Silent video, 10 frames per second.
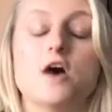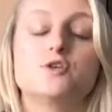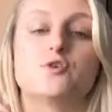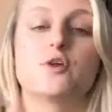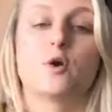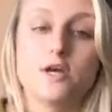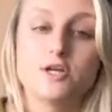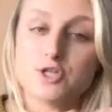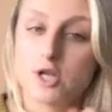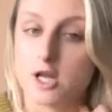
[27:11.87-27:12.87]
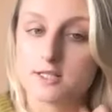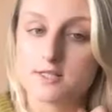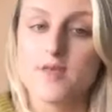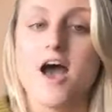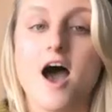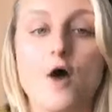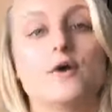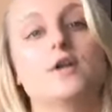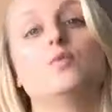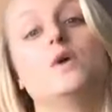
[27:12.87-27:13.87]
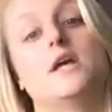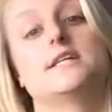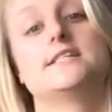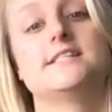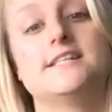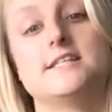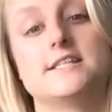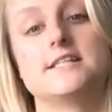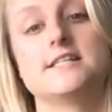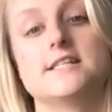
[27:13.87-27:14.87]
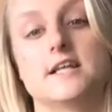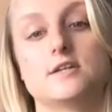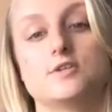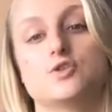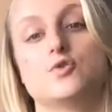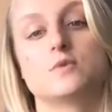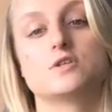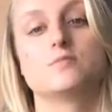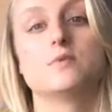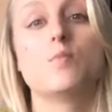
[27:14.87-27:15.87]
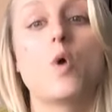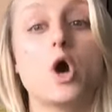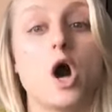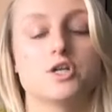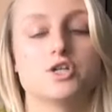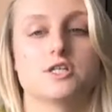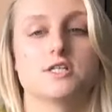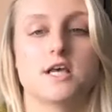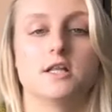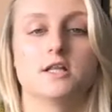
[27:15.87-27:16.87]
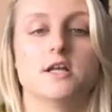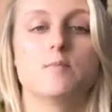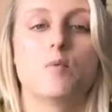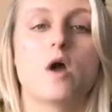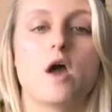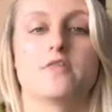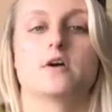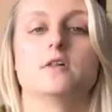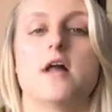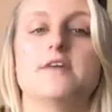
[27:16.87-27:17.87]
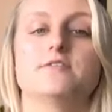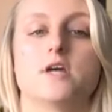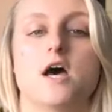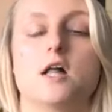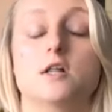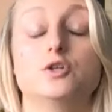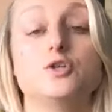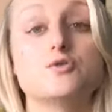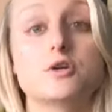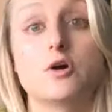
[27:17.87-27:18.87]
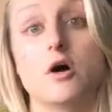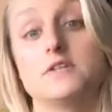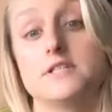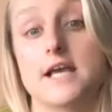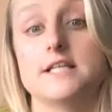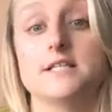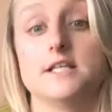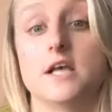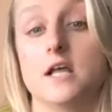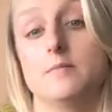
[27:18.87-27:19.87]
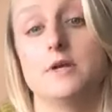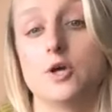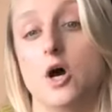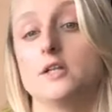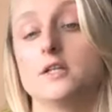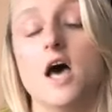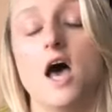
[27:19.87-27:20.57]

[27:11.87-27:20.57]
So the question is, how can we as citizens and consumers be more conscious and lead a more ethical lifestyle during COVID-19 and beyond.